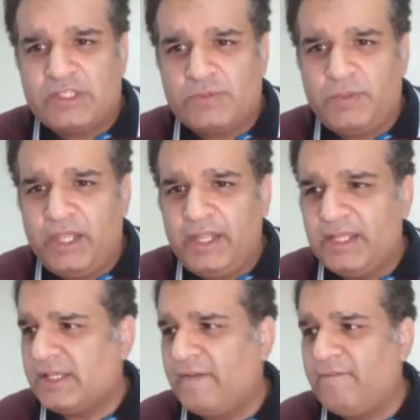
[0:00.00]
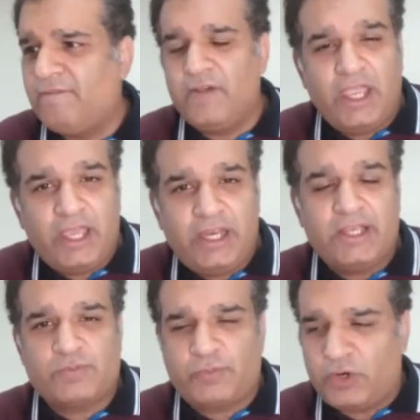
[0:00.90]
experience in
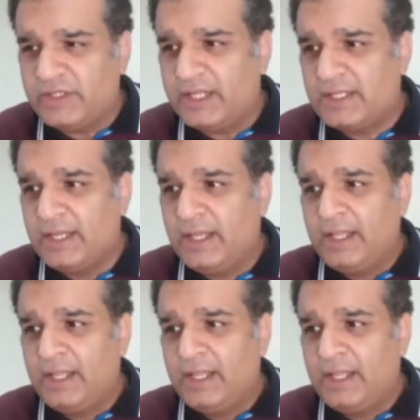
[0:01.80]
various projects